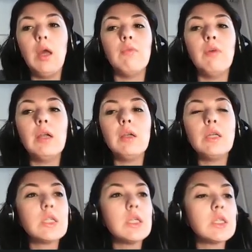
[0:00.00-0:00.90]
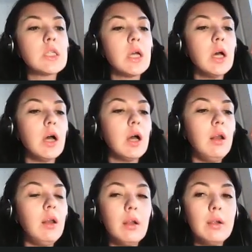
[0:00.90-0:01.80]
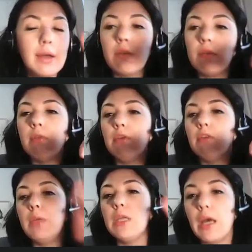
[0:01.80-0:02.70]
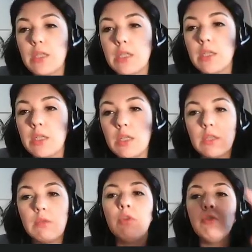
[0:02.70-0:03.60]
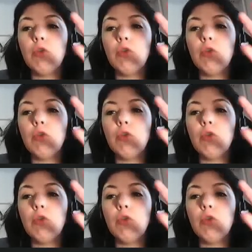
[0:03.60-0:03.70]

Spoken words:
When it is cancer with metastasis, with